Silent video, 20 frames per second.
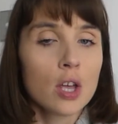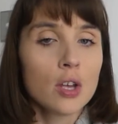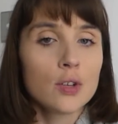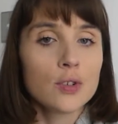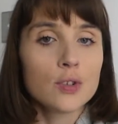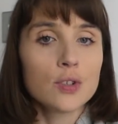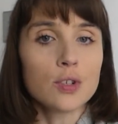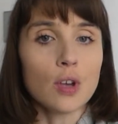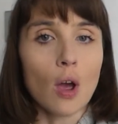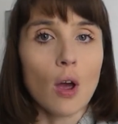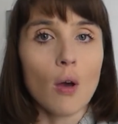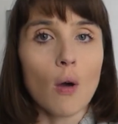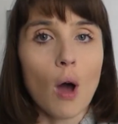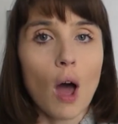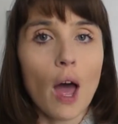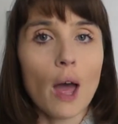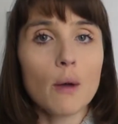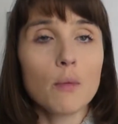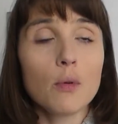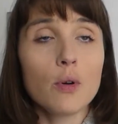So
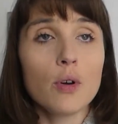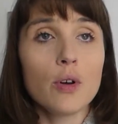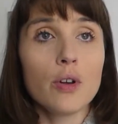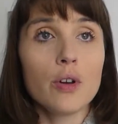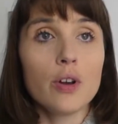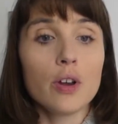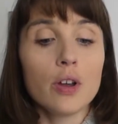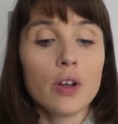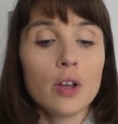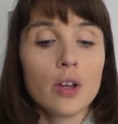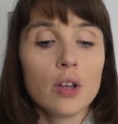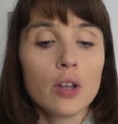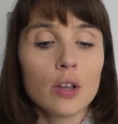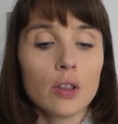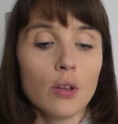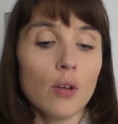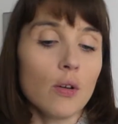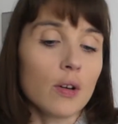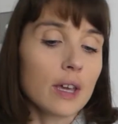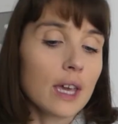I would,
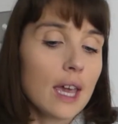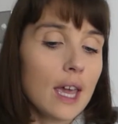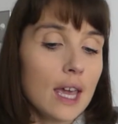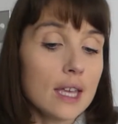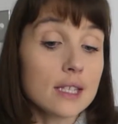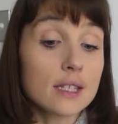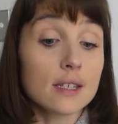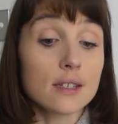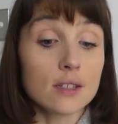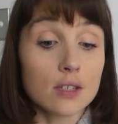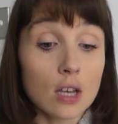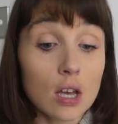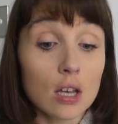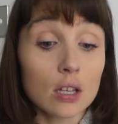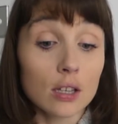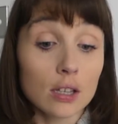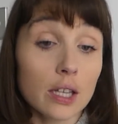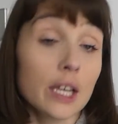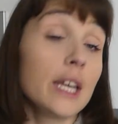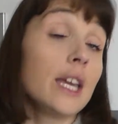look, it's
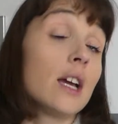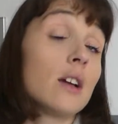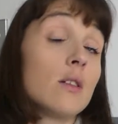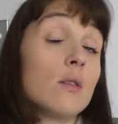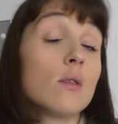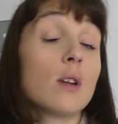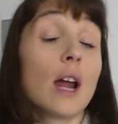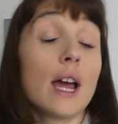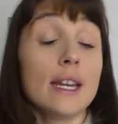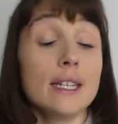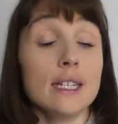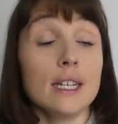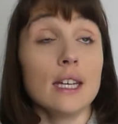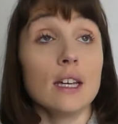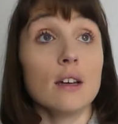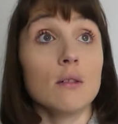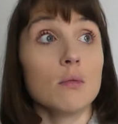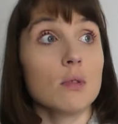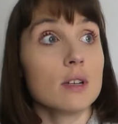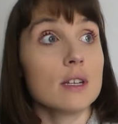certainly a good
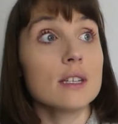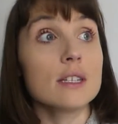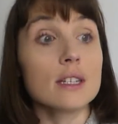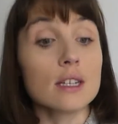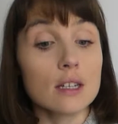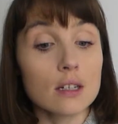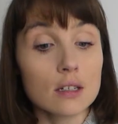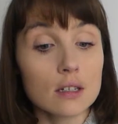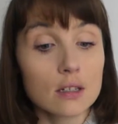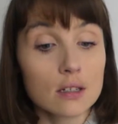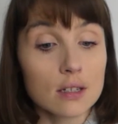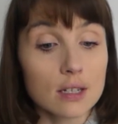idea. What is it?